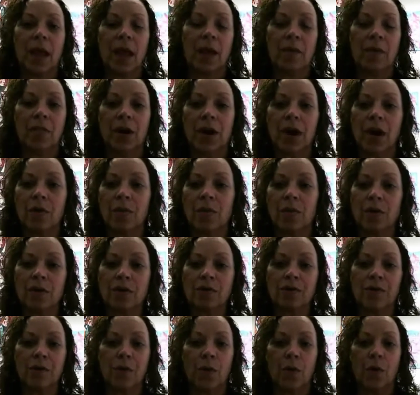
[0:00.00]
And when I
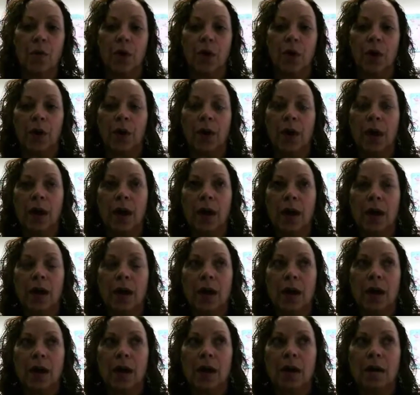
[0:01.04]
worked for
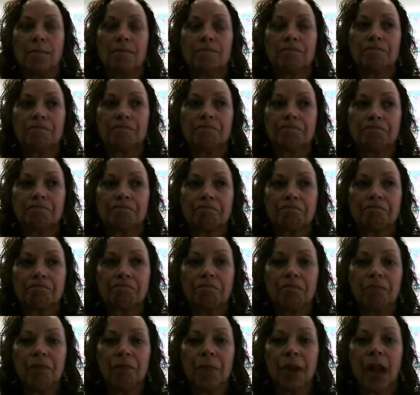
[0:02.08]

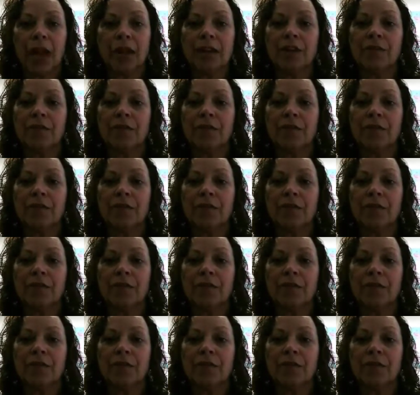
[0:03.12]
a